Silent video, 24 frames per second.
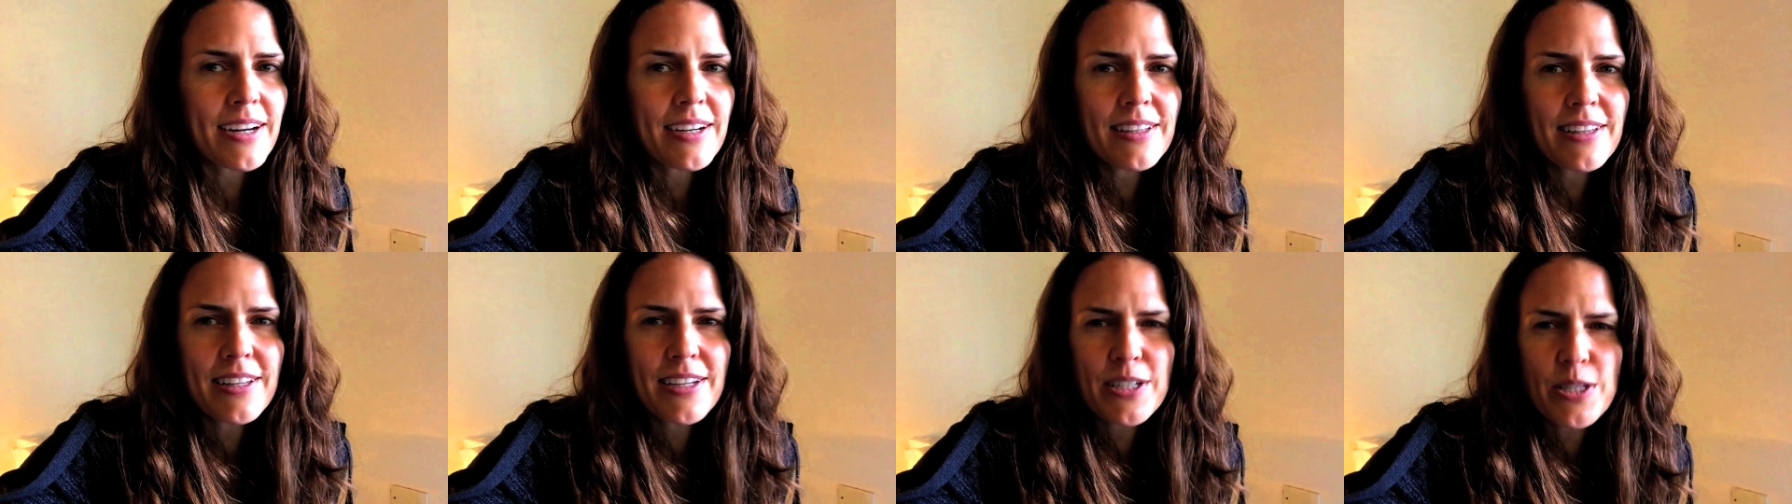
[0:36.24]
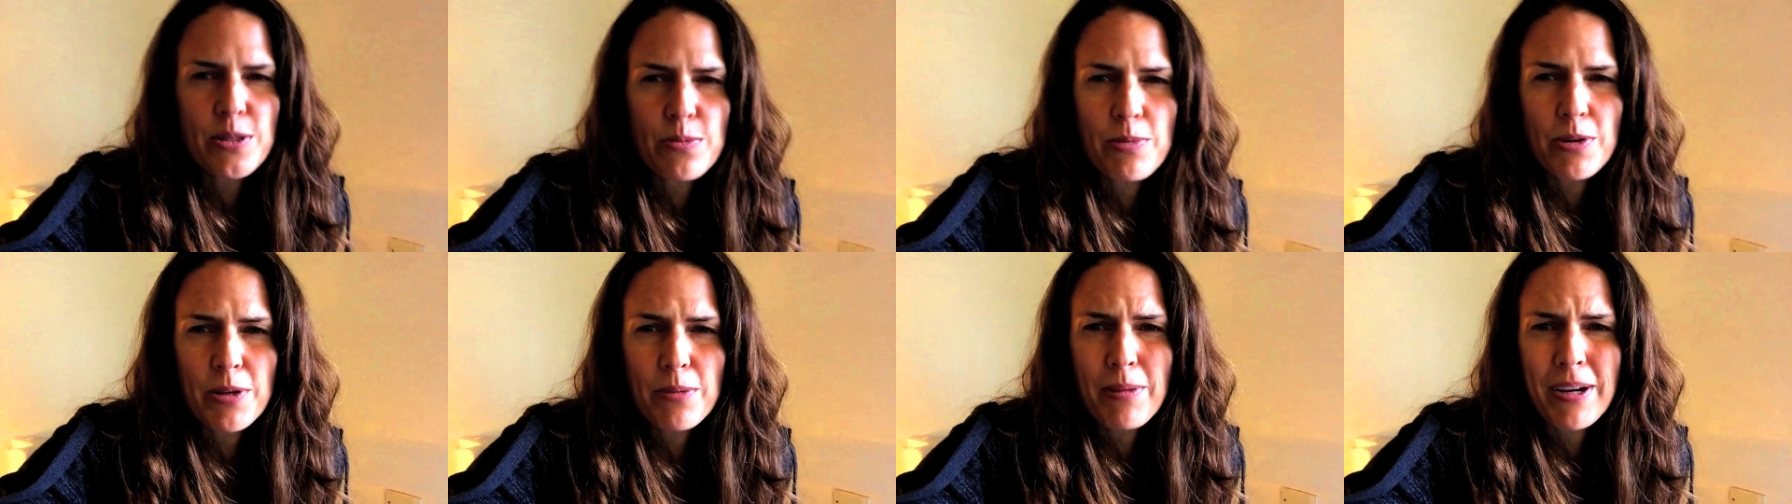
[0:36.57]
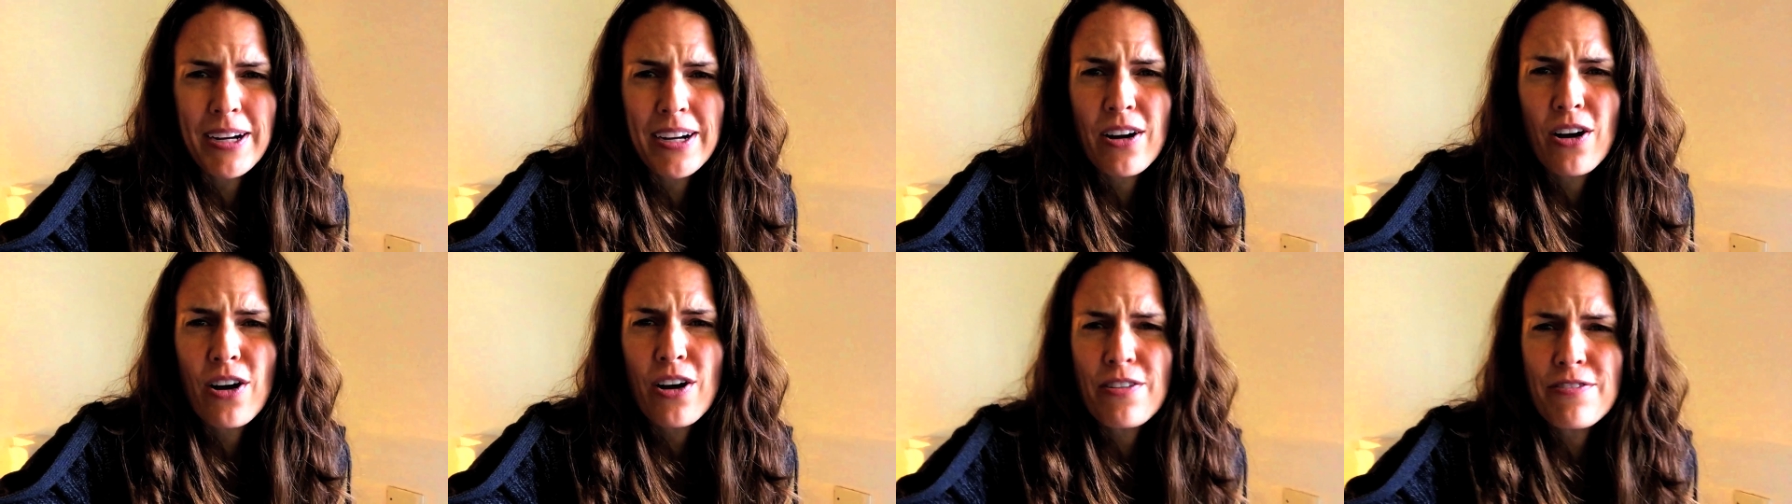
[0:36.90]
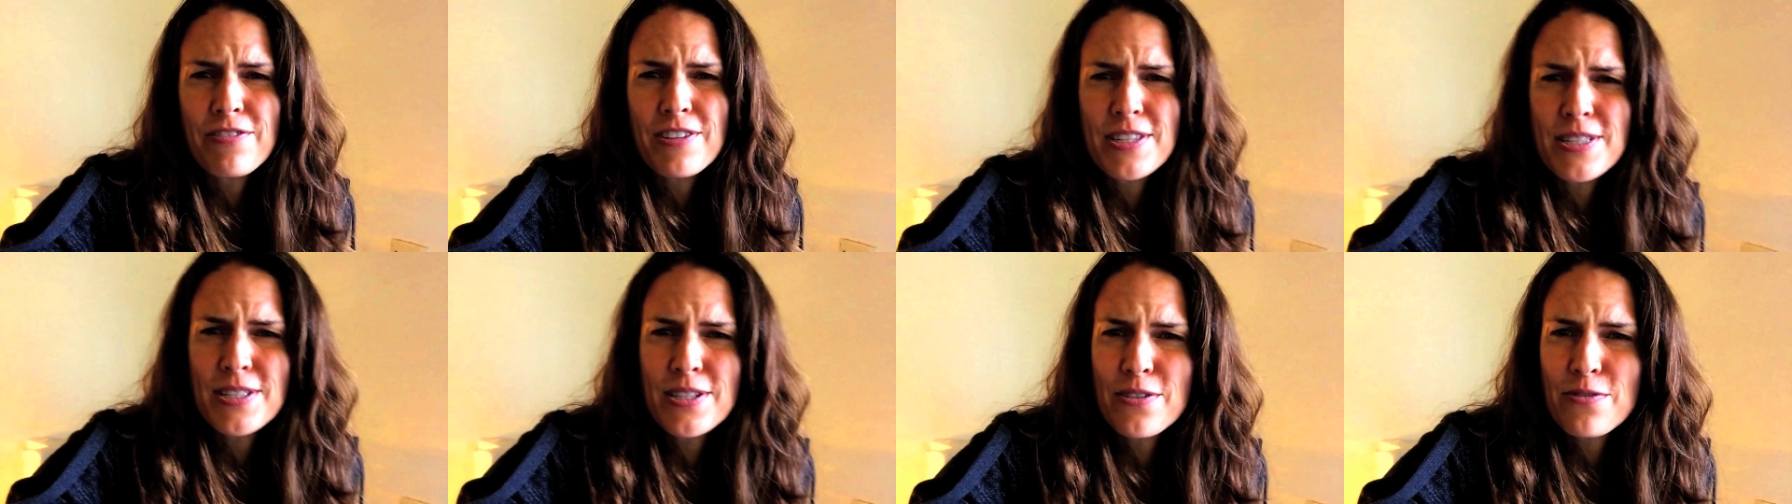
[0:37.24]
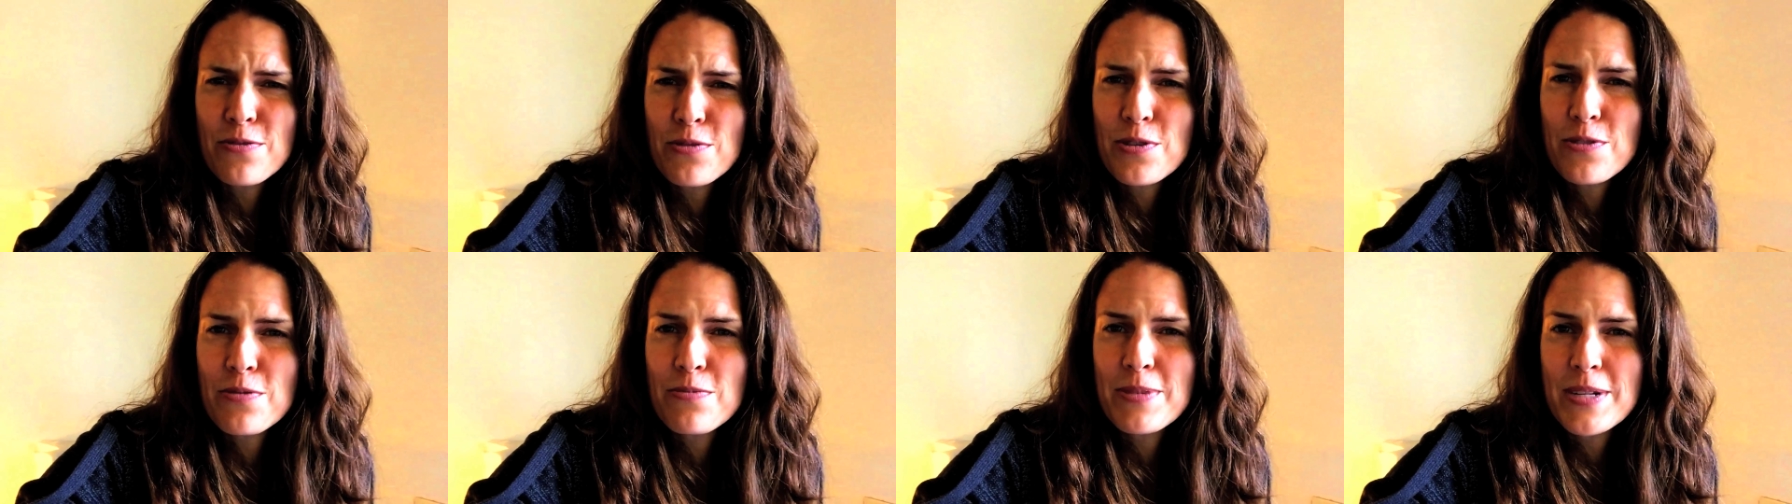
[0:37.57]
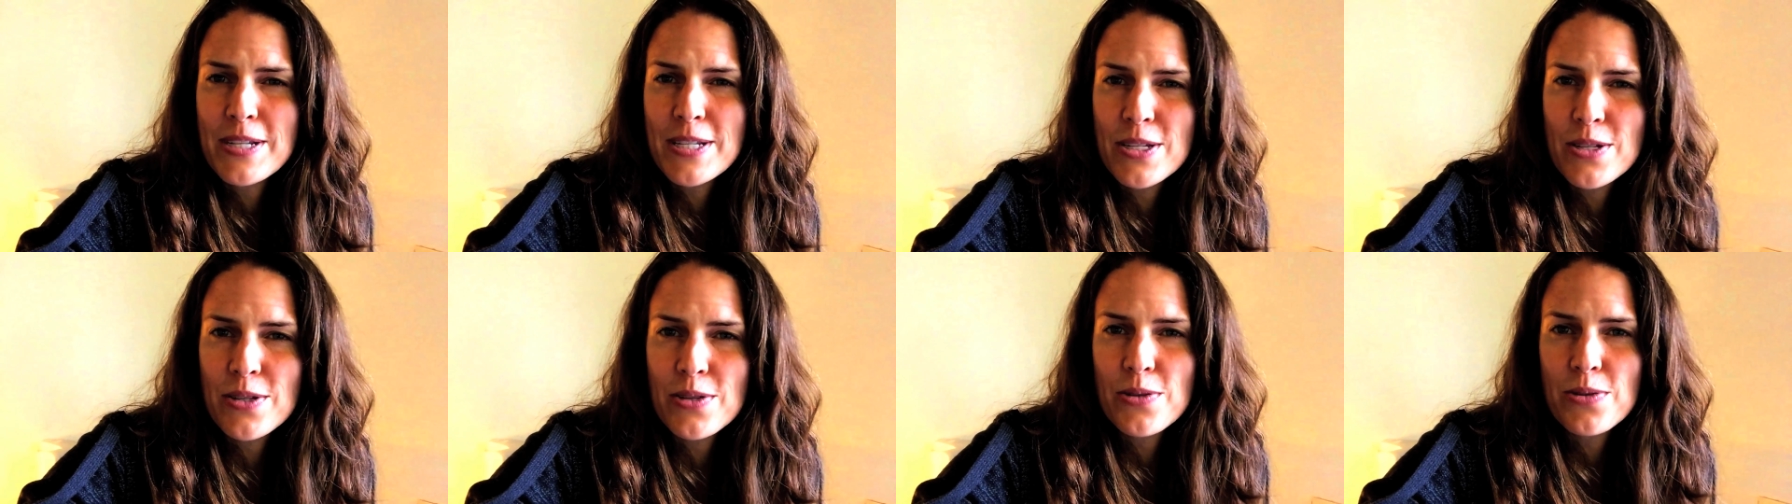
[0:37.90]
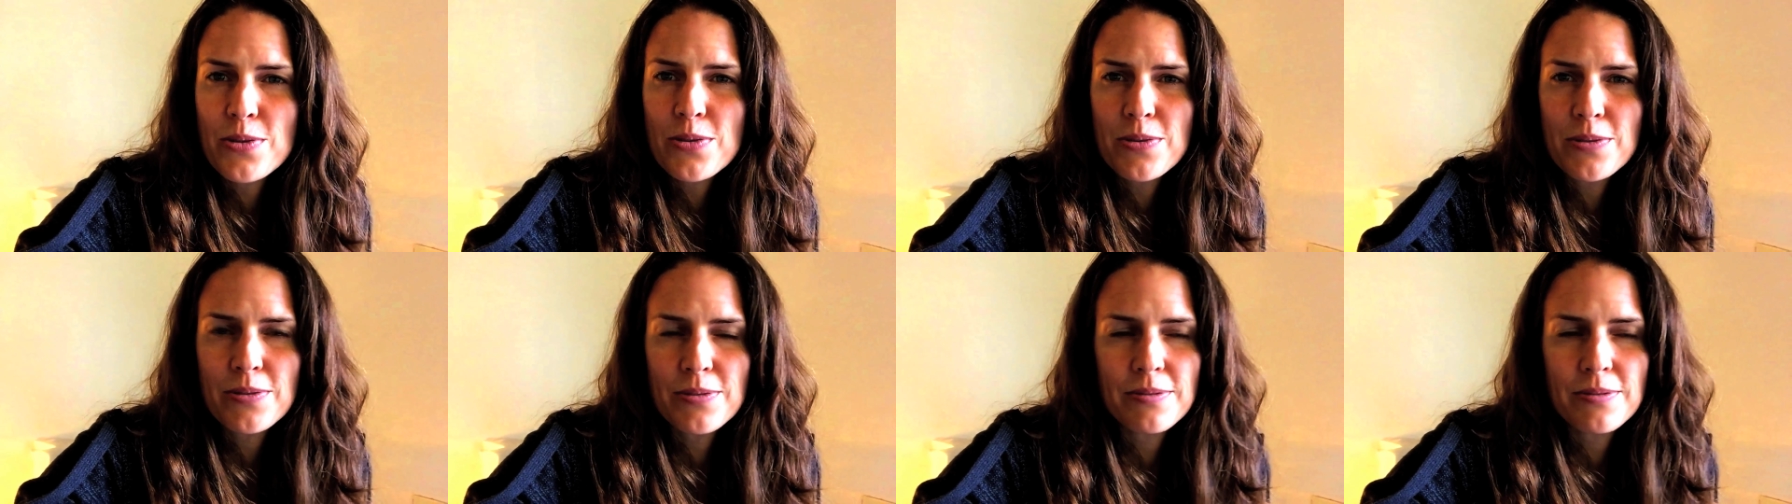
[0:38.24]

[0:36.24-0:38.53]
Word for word: kind of like to bring my coffee stuff with me too.